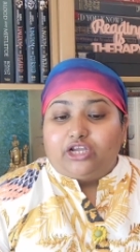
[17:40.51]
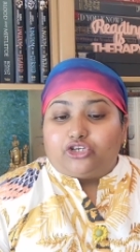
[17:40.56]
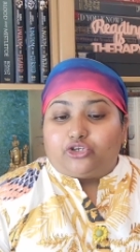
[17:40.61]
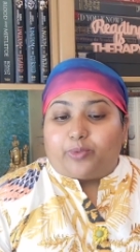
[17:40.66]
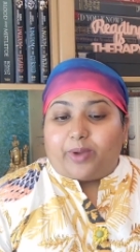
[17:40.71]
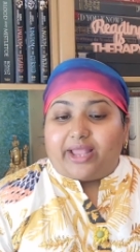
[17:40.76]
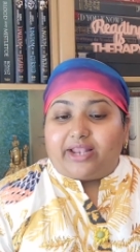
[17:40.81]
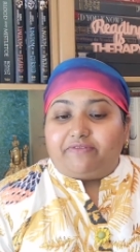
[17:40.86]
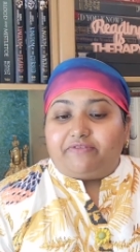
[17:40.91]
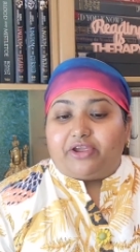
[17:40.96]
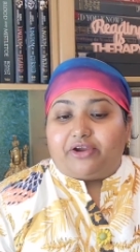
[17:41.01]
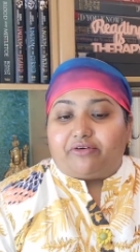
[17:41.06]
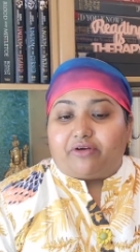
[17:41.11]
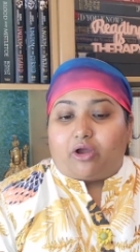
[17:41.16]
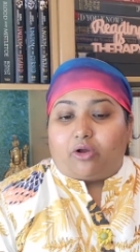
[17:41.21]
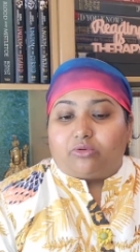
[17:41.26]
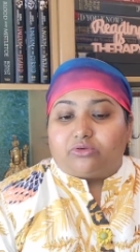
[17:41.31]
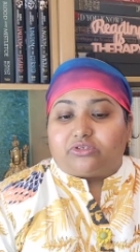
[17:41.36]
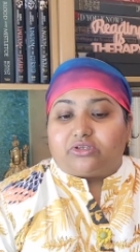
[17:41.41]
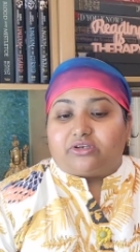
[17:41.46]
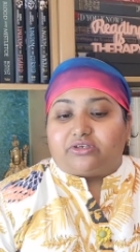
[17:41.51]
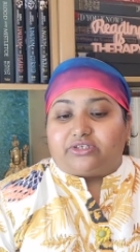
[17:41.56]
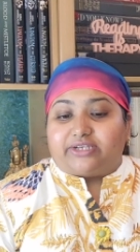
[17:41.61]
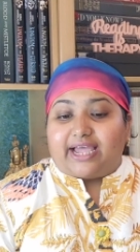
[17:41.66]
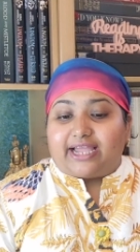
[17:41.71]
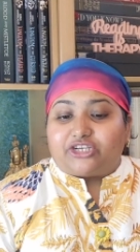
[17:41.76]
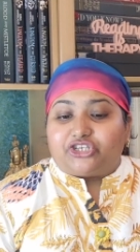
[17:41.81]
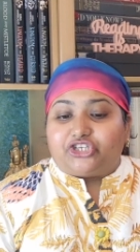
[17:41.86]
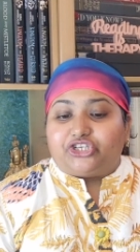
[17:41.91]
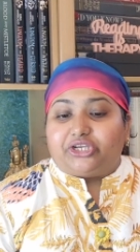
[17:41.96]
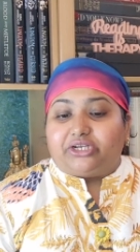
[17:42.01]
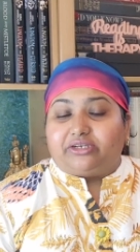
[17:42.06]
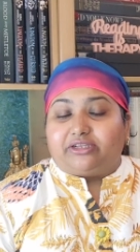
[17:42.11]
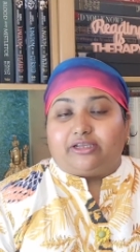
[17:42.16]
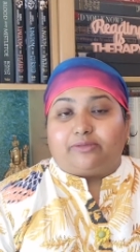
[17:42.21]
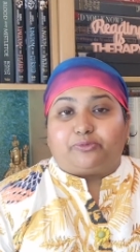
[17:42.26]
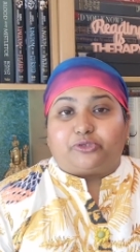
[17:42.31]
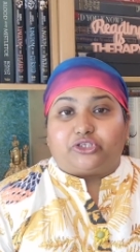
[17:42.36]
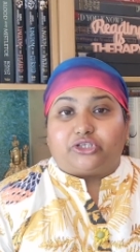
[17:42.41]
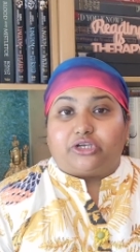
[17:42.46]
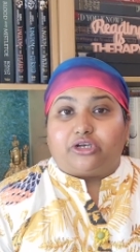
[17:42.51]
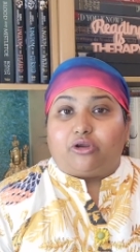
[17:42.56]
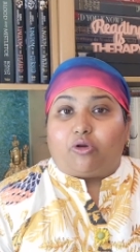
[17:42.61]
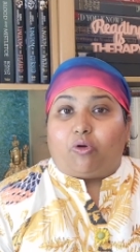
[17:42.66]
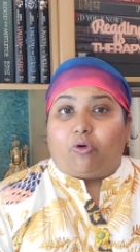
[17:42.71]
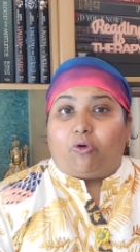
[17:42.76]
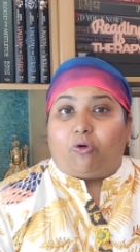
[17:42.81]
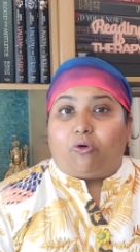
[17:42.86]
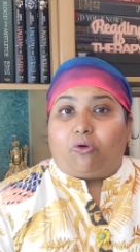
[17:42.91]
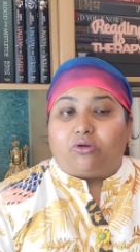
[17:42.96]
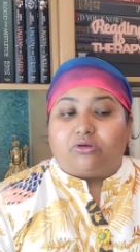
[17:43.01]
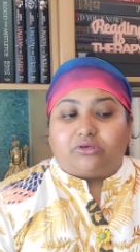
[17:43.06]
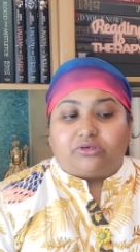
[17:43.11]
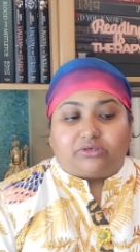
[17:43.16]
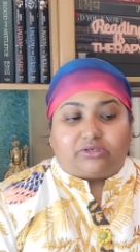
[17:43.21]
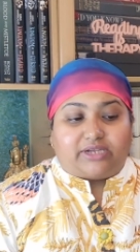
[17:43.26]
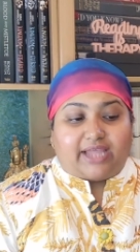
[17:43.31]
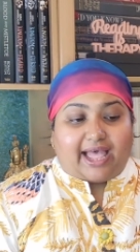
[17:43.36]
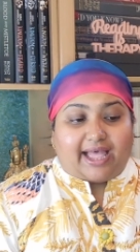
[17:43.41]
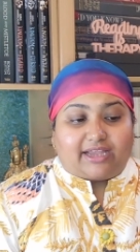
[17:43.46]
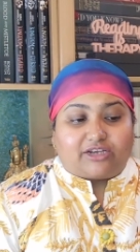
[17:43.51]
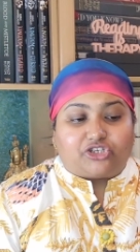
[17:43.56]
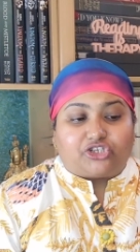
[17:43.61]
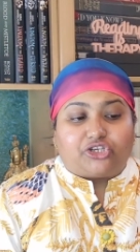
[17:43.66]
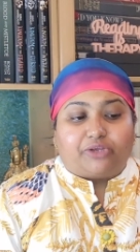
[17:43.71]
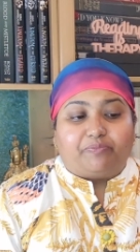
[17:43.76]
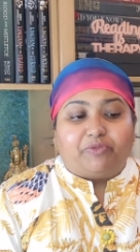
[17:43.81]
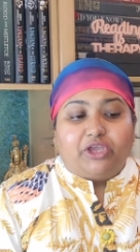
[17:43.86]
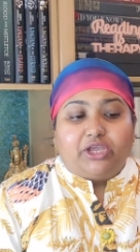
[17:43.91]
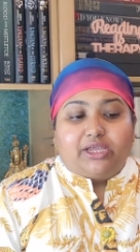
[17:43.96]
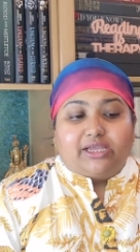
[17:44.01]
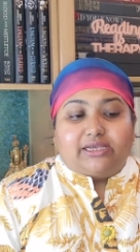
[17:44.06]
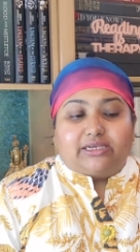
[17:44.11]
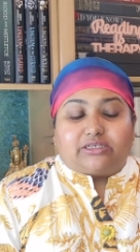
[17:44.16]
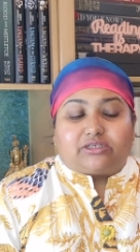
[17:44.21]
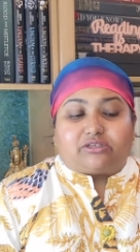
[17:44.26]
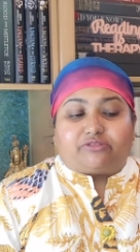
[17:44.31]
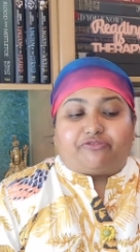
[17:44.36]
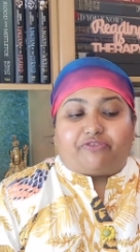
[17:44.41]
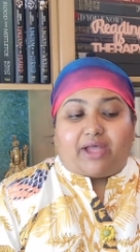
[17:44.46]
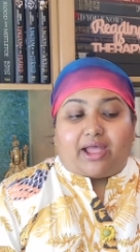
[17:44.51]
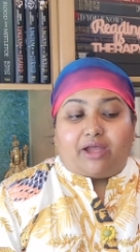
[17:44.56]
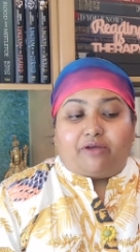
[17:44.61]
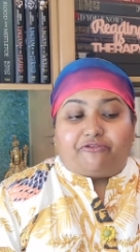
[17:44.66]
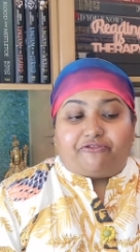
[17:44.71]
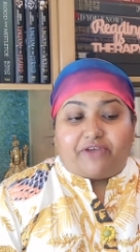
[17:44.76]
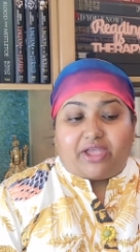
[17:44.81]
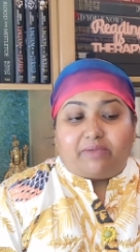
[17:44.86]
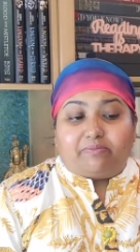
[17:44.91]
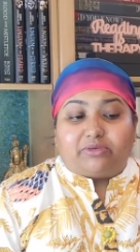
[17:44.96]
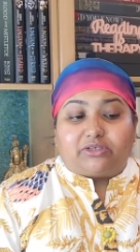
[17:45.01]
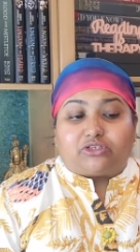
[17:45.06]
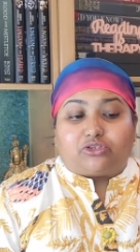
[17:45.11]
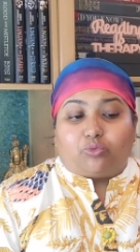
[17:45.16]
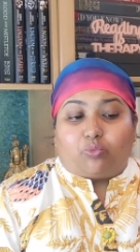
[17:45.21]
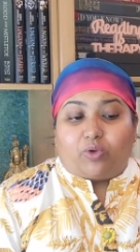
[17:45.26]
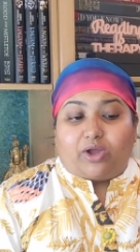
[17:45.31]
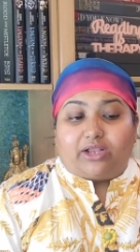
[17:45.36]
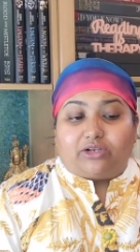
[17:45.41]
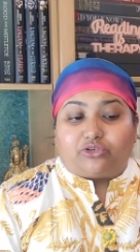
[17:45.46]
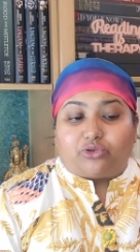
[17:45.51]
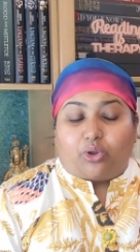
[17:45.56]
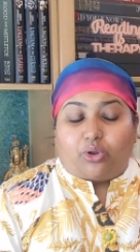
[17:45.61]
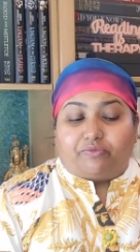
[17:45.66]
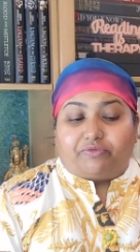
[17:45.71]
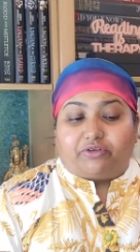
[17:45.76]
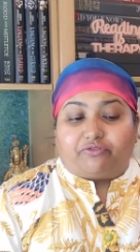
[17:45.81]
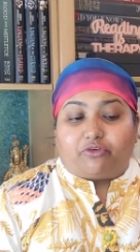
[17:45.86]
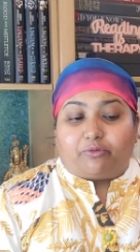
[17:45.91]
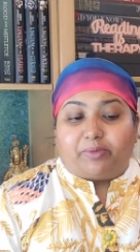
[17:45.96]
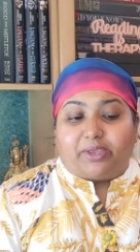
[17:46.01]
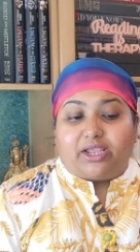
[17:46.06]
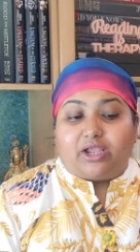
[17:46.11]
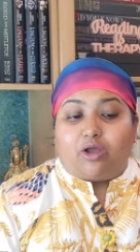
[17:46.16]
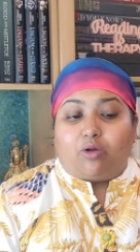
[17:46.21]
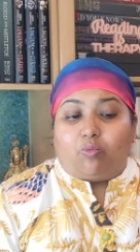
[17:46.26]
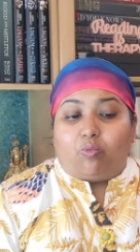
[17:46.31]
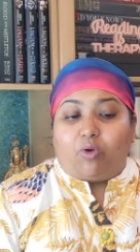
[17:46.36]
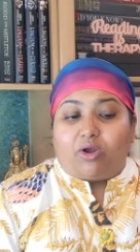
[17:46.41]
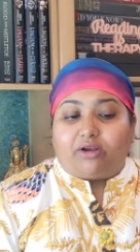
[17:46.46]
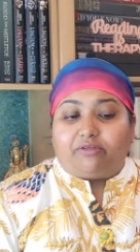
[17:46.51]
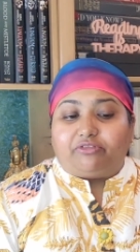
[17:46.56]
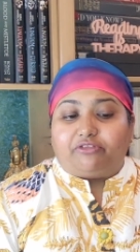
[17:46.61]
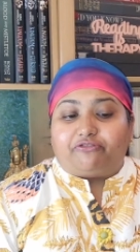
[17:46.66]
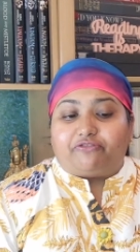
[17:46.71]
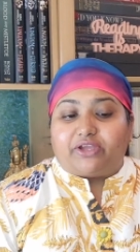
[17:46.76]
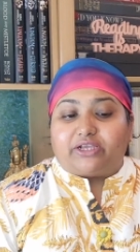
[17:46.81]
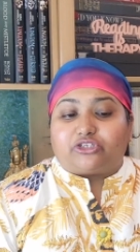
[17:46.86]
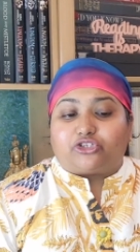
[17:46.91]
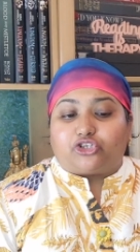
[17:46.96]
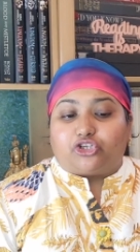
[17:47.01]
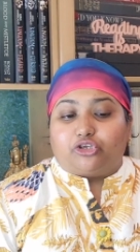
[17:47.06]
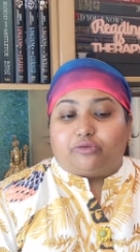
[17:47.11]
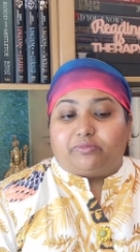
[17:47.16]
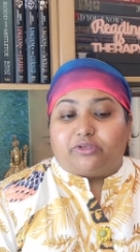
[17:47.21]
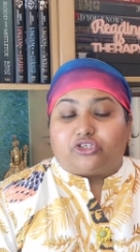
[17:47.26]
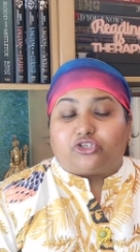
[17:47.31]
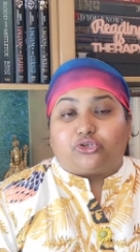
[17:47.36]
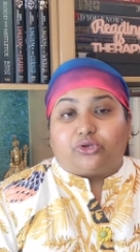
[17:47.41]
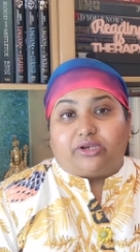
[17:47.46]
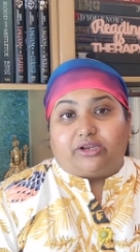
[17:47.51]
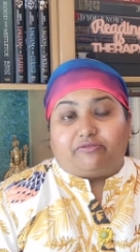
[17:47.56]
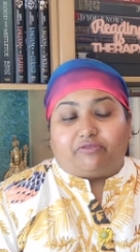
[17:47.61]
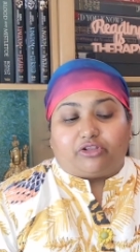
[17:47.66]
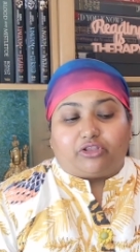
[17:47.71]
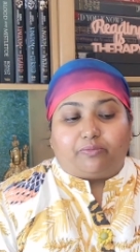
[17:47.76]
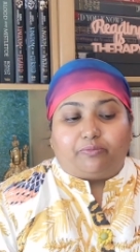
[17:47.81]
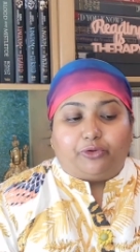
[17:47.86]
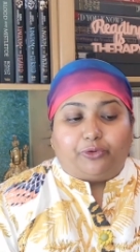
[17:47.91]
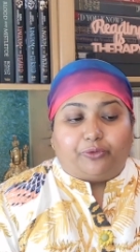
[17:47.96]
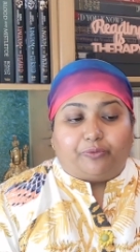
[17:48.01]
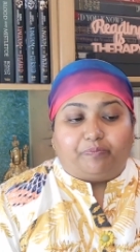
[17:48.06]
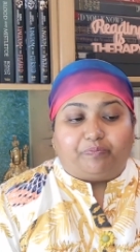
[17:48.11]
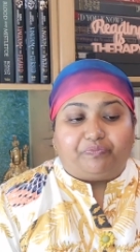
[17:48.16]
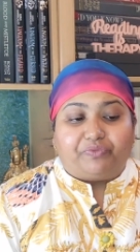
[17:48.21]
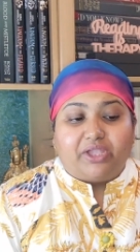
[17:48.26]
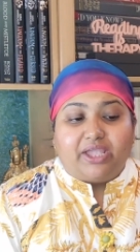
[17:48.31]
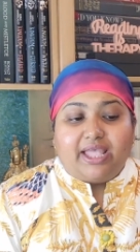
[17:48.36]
12-year-old Dashiell Gibson, or Dash, is famous the world over for being one of the first humans to live on the moon.